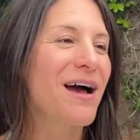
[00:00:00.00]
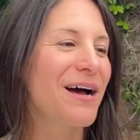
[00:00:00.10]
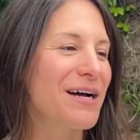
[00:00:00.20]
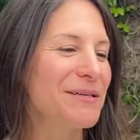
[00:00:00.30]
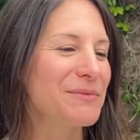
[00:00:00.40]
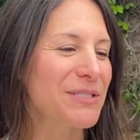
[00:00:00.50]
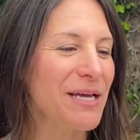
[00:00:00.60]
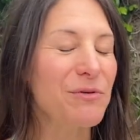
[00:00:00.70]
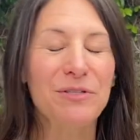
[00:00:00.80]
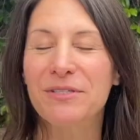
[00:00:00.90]

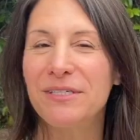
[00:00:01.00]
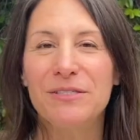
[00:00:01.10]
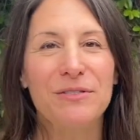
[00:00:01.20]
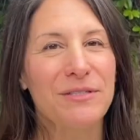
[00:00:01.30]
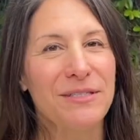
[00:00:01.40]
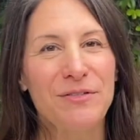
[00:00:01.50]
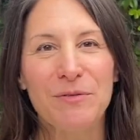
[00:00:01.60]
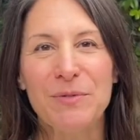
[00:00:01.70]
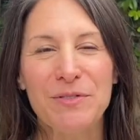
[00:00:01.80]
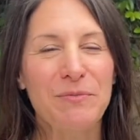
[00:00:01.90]
Today we're going to do something
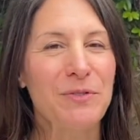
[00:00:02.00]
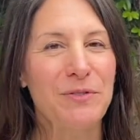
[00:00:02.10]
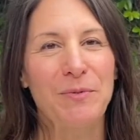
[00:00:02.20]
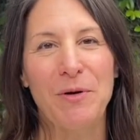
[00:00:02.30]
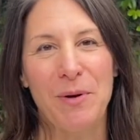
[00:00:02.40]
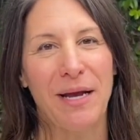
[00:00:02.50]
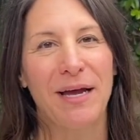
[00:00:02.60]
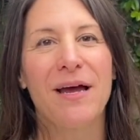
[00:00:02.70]
super simple, super quick.